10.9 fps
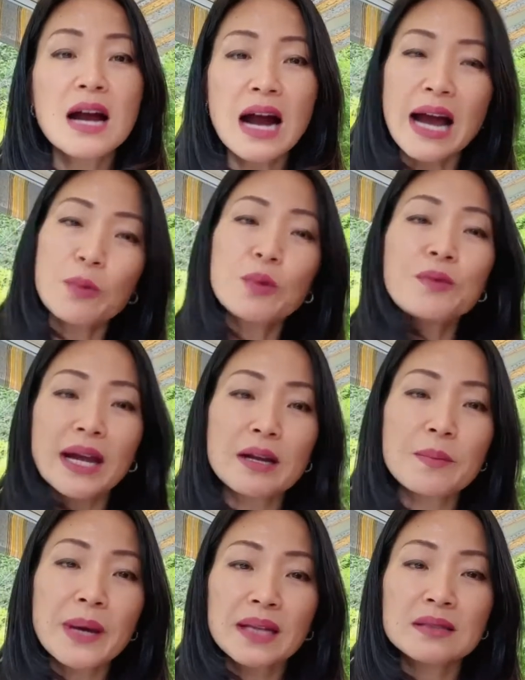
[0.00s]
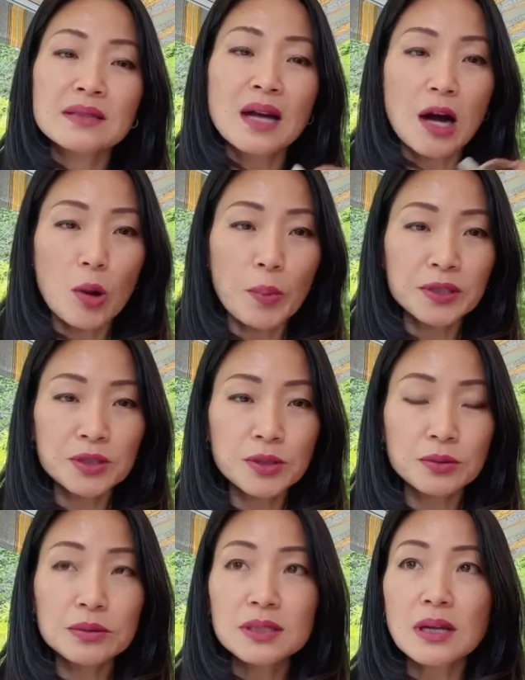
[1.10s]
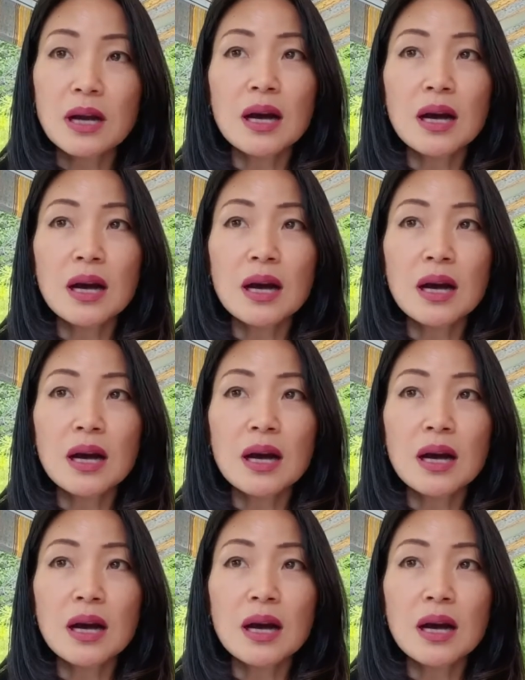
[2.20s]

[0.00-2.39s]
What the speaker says: I will recommend open toes